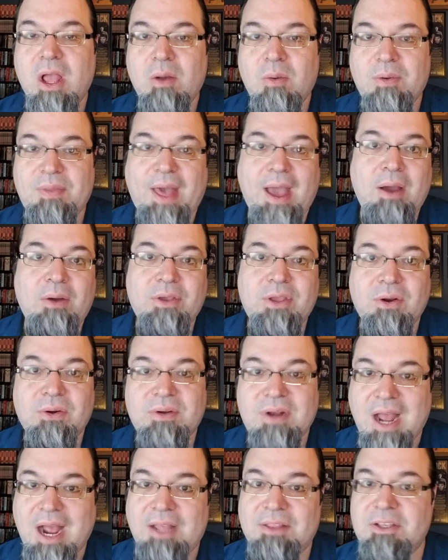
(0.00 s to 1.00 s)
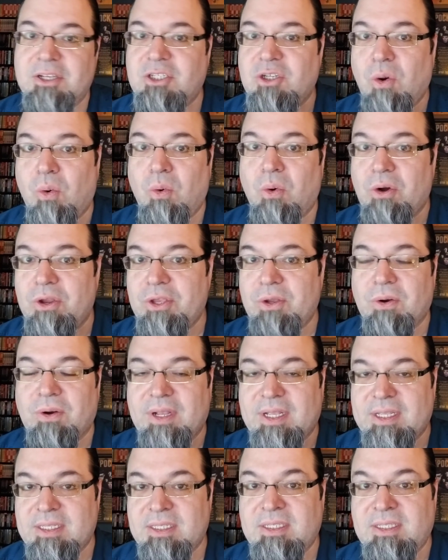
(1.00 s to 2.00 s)
without your knowledge or your
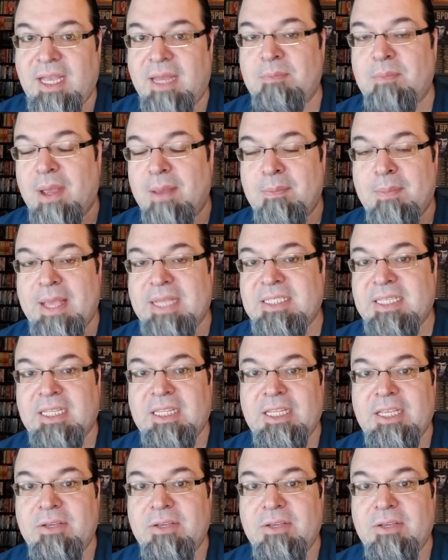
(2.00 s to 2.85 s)
consent by basically